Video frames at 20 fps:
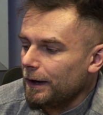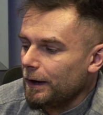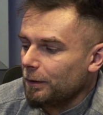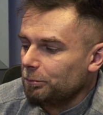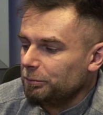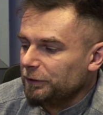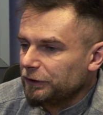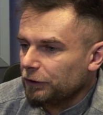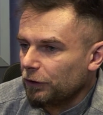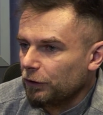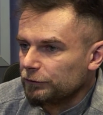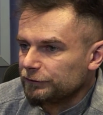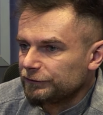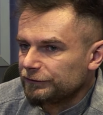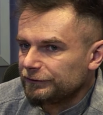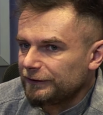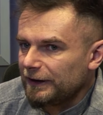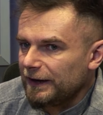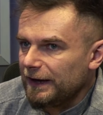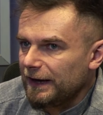
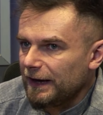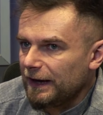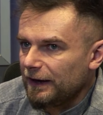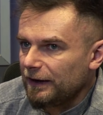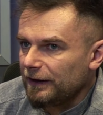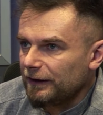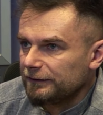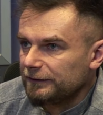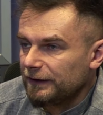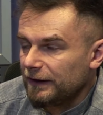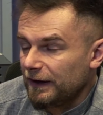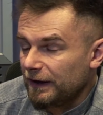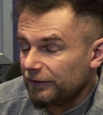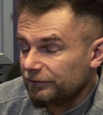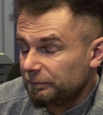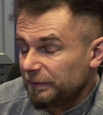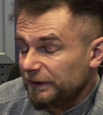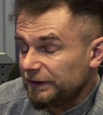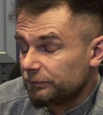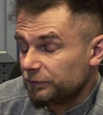because there
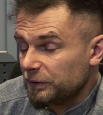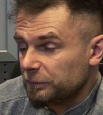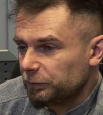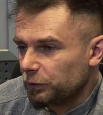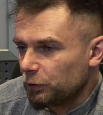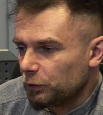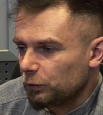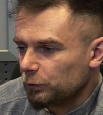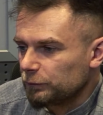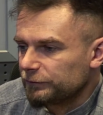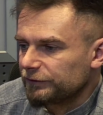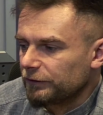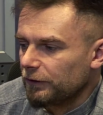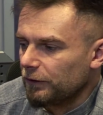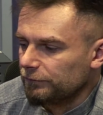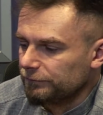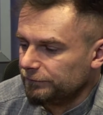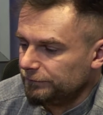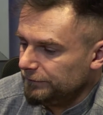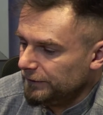have been reports
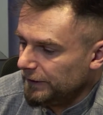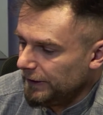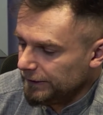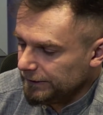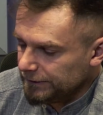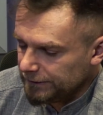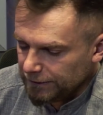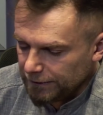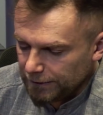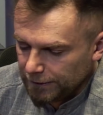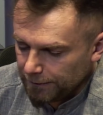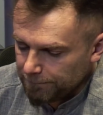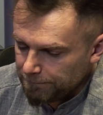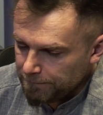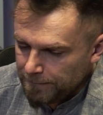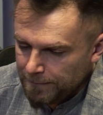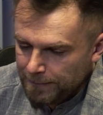of 5